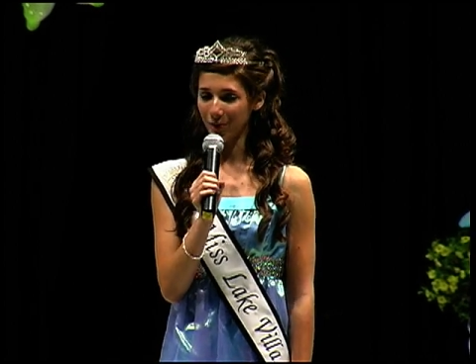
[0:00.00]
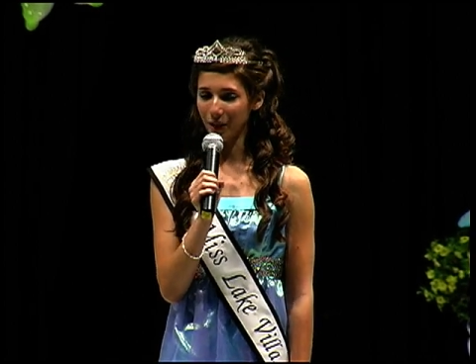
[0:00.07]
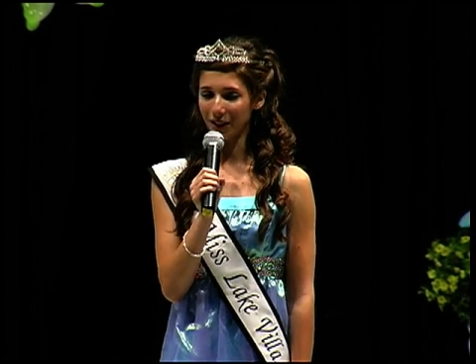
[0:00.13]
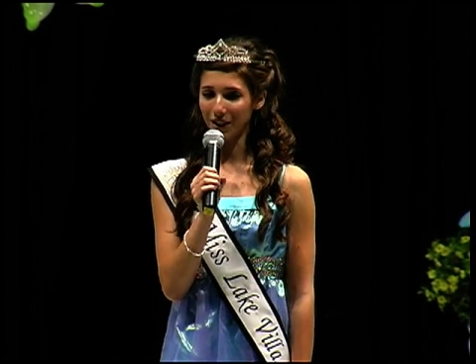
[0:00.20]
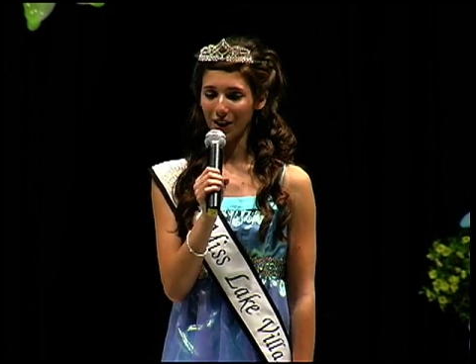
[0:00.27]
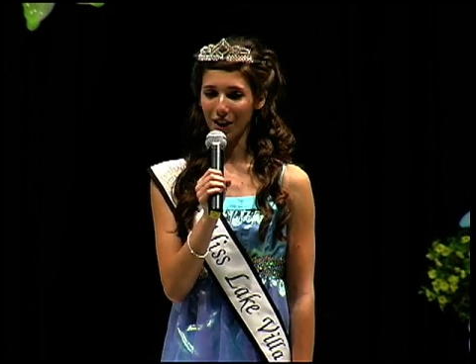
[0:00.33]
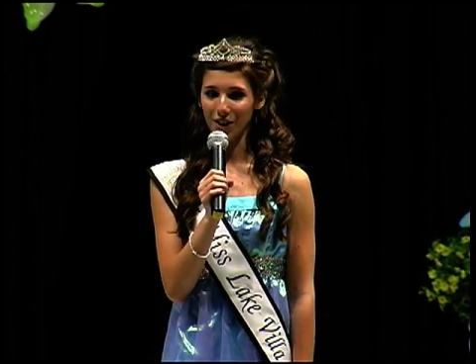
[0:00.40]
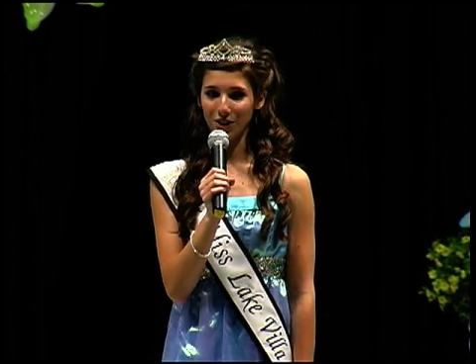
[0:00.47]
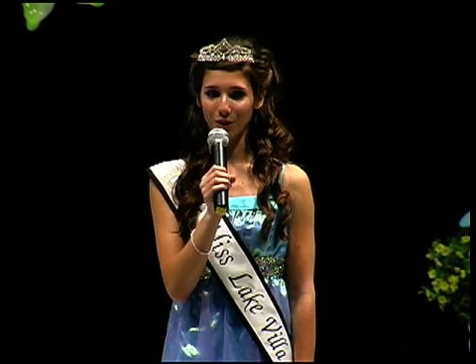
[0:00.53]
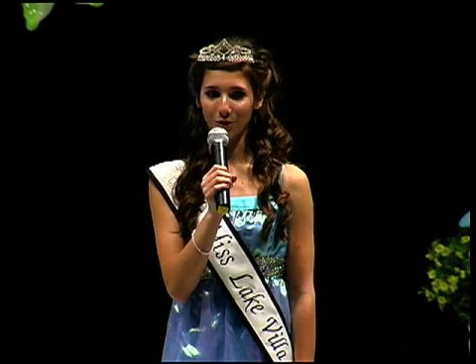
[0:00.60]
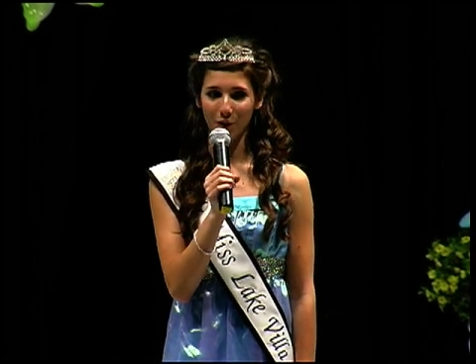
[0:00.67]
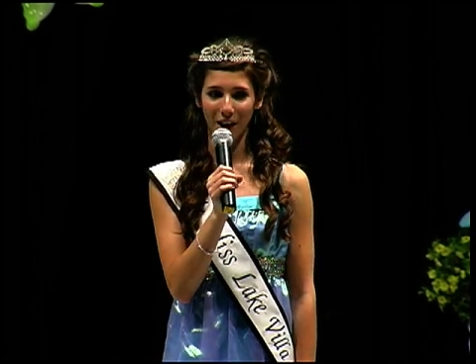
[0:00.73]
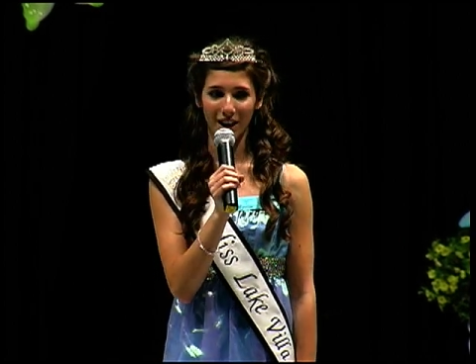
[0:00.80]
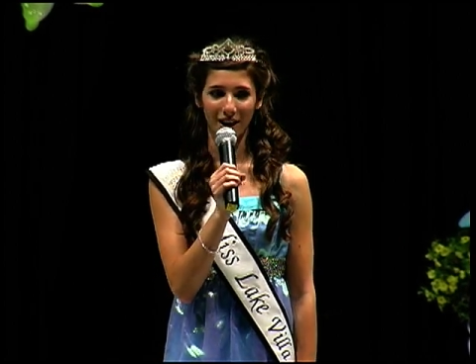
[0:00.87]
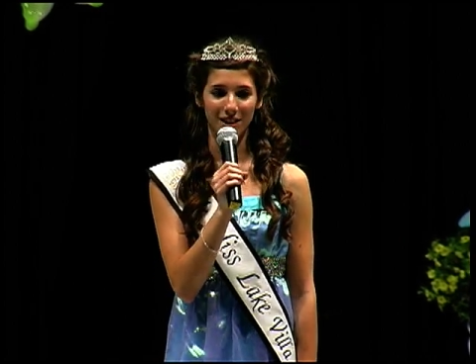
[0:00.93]
but it also
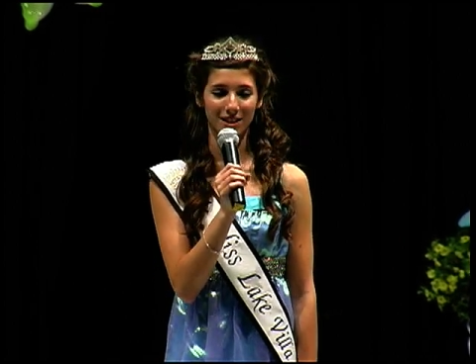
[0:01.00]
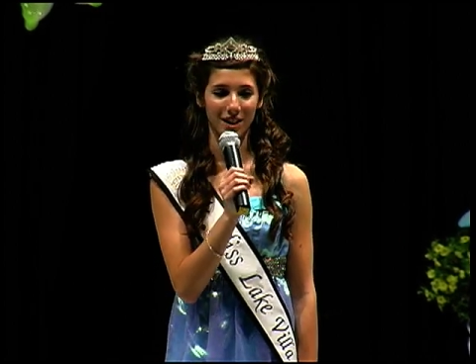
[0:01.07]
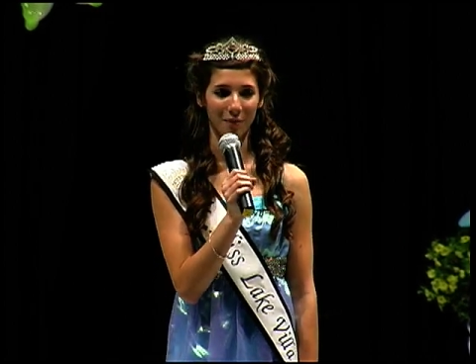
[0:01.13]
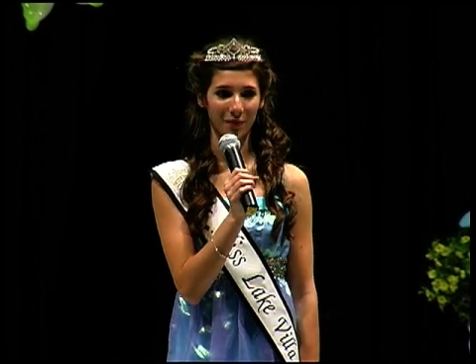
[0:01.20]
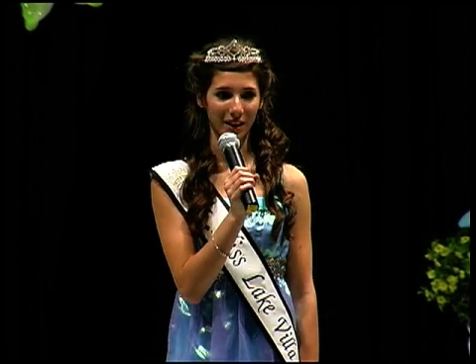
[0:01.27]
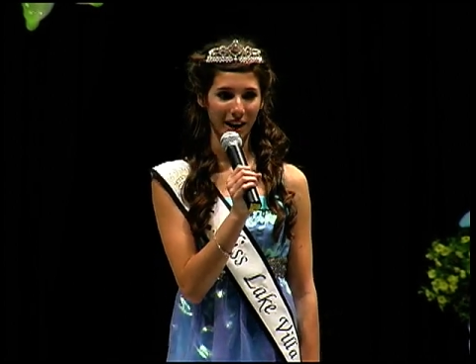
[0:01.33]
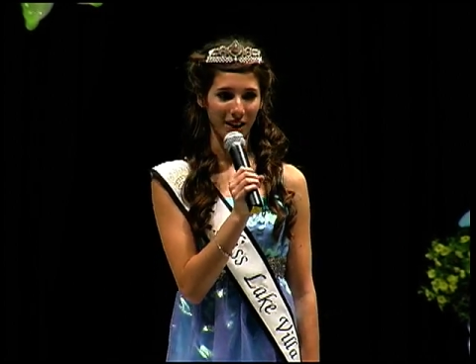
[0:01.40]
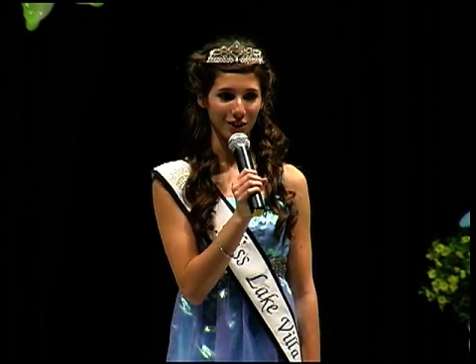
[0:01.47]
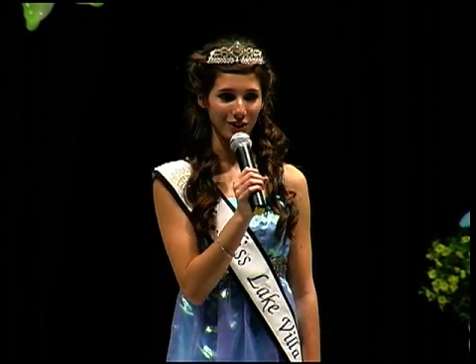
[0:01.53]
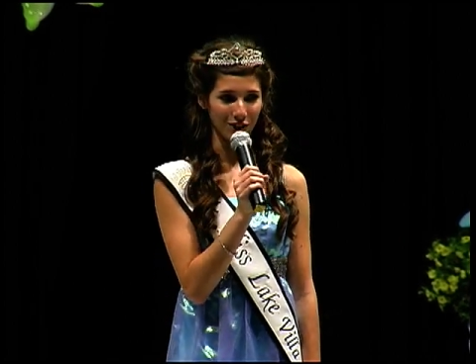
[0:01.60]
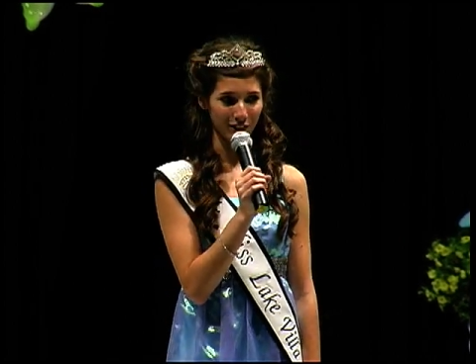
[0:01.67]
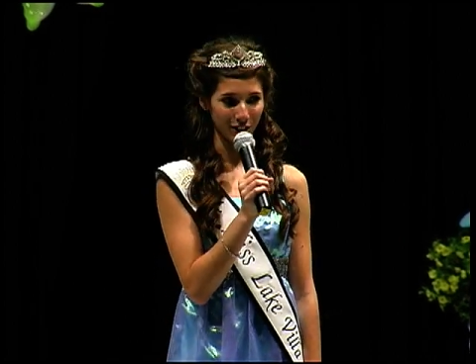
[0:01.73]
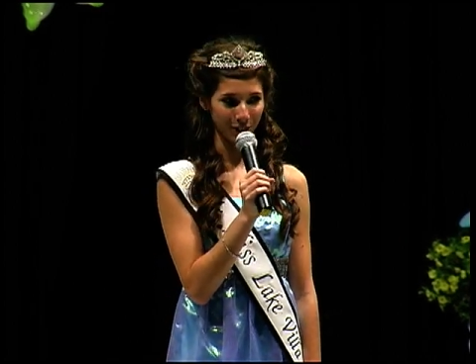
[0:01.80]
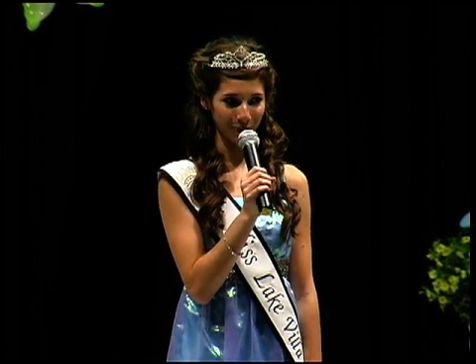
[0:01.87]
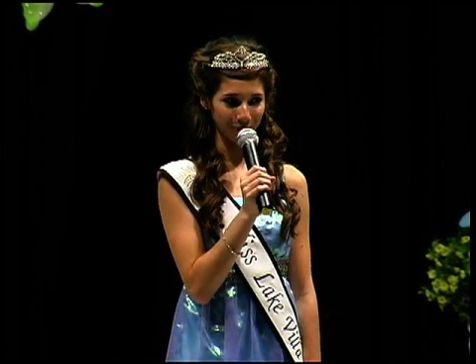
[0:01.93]
brought on something else
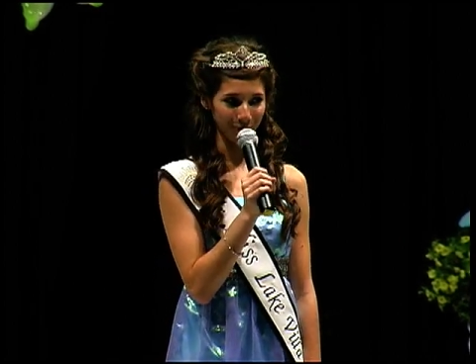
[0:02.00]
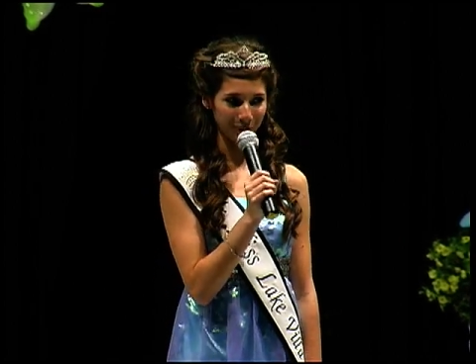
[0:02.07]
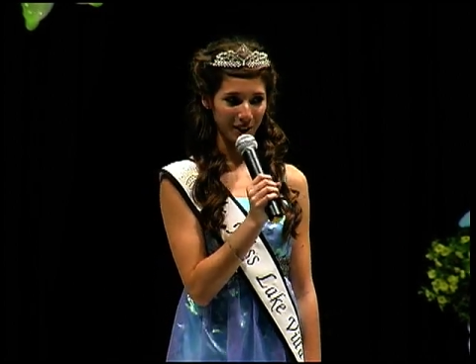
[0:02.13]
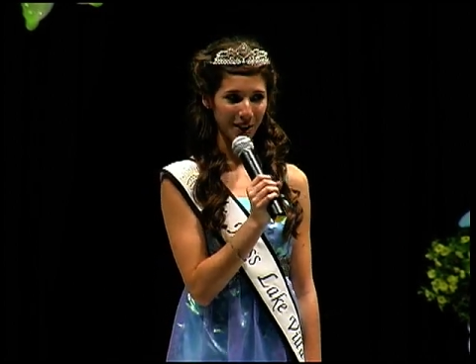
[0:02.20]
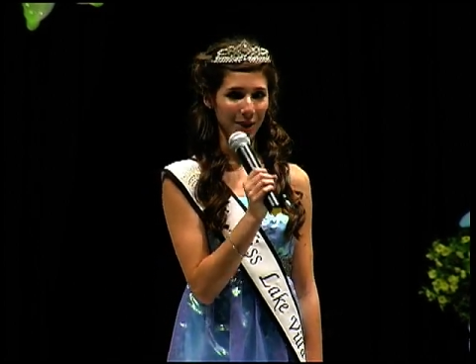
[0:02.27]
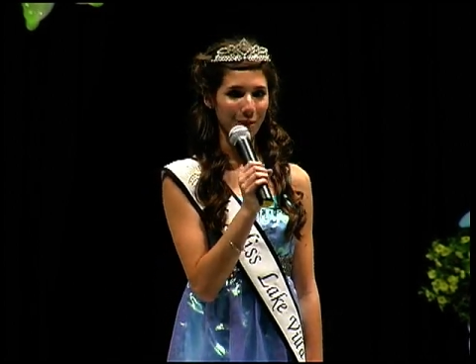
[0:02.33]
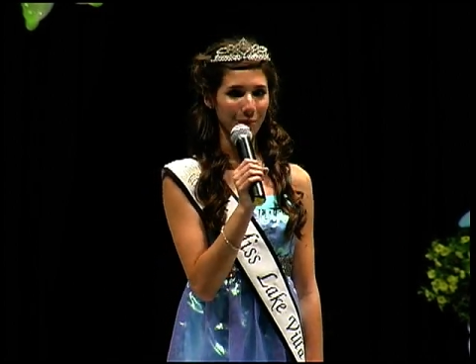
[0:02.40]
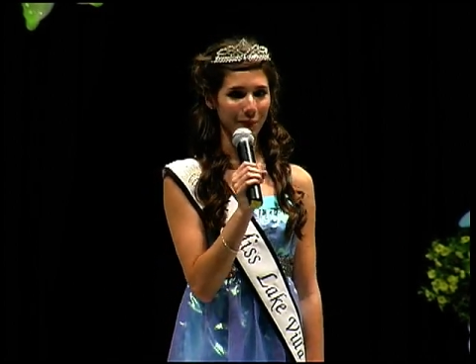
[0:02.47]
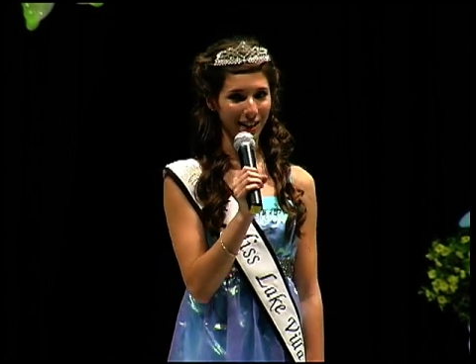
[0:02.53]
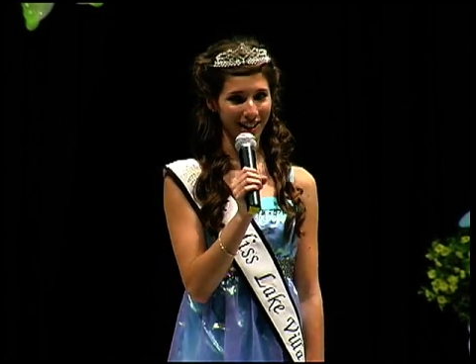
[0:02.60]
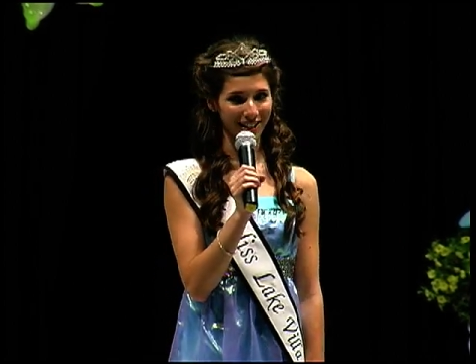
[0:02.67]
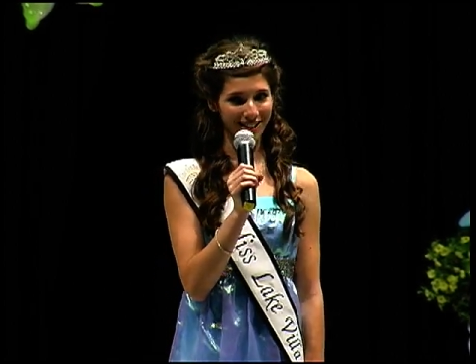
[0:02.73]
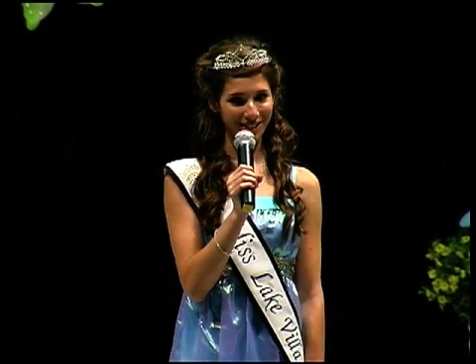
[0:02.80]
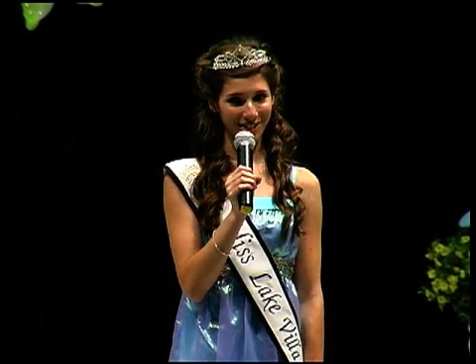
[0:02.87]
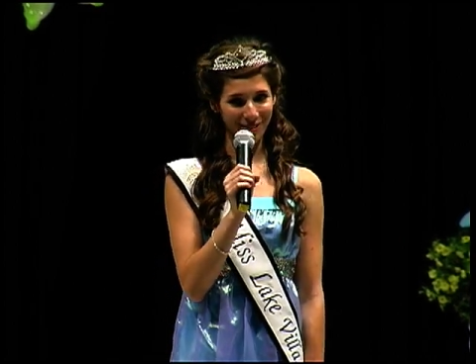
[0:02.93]
too,
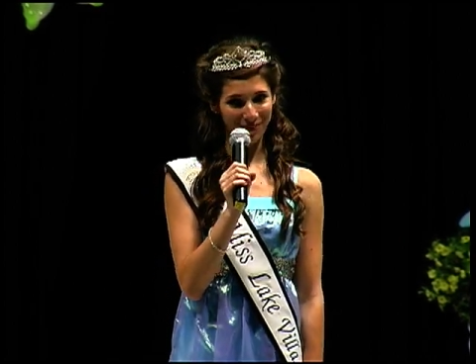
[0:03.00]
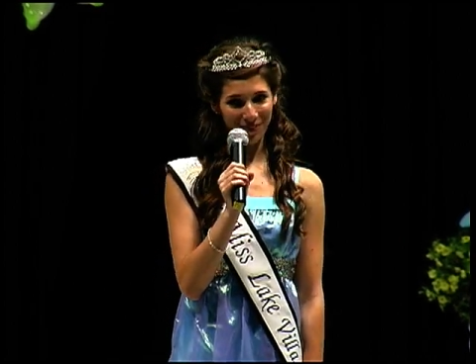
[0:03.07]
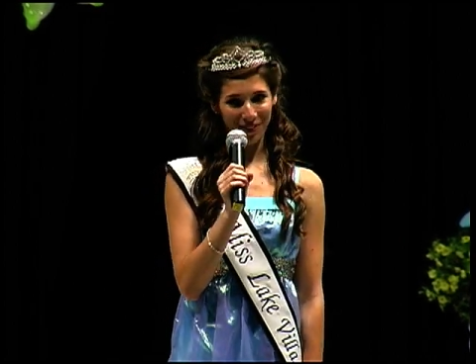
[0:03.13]
peace.